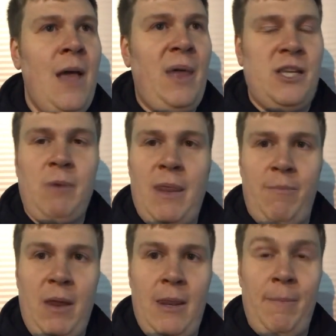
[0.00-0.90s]
That's when
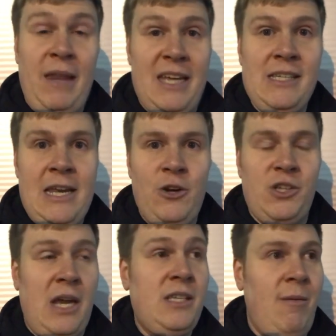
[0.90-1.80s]
the players need
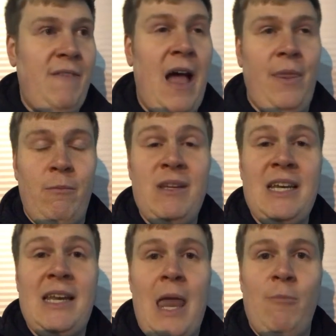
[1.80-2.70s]
us. And to be fair, I think we
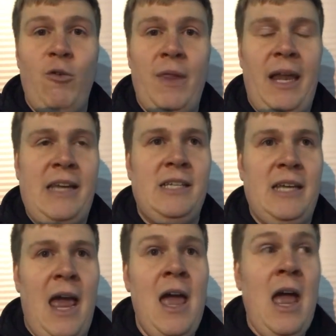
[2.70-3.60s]
did get them over the line
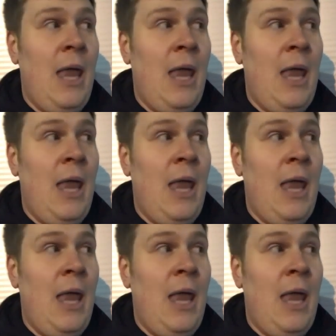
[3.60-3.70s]
today.